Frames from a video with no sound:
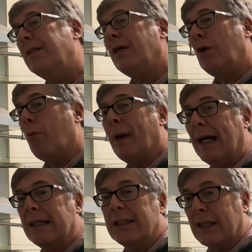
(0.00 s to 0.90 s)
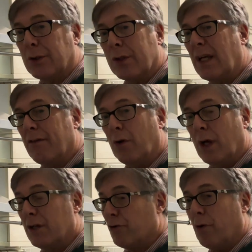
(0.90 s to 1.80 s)
until you're paying 600 or
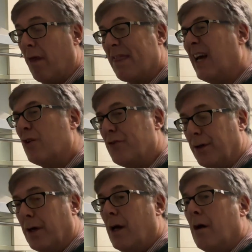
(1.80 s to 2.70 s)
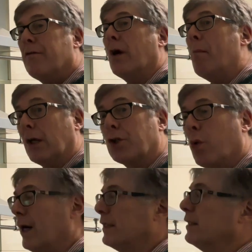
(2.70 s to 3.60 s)
700 or 1,000 for a much
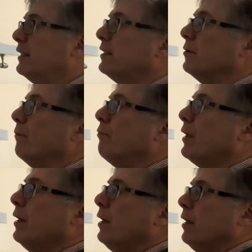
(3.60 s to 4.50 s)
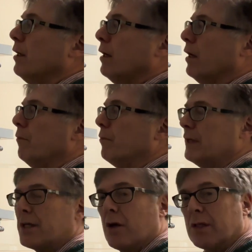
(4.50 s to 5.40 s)
quieter system.
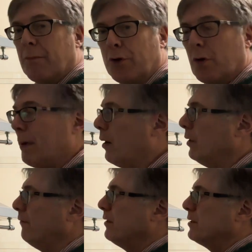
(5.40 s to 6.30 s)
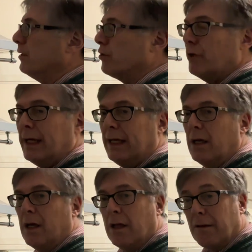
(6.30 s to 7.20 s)
This goes up through the power levels to 3.
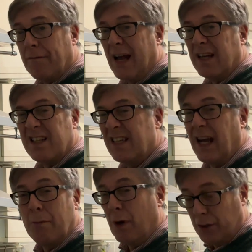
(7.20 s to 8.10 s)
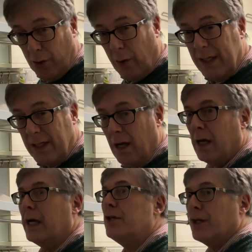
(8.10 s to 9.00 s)
The fan doesn't get much noisier,
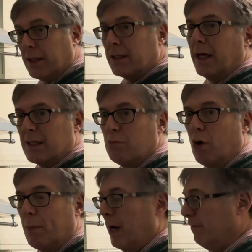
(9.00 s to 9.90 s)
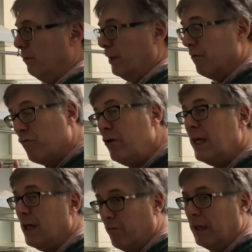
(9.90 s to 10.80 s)
it just gets more powerful, but it
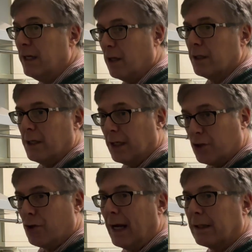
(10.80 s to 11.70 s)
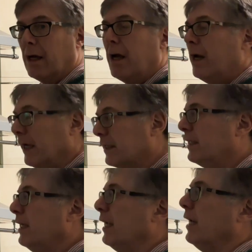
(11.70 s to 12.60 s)
really, really does extract
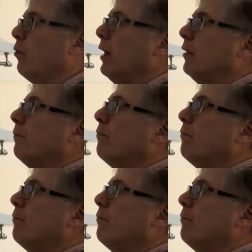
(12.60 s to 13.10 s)
exceedingly well.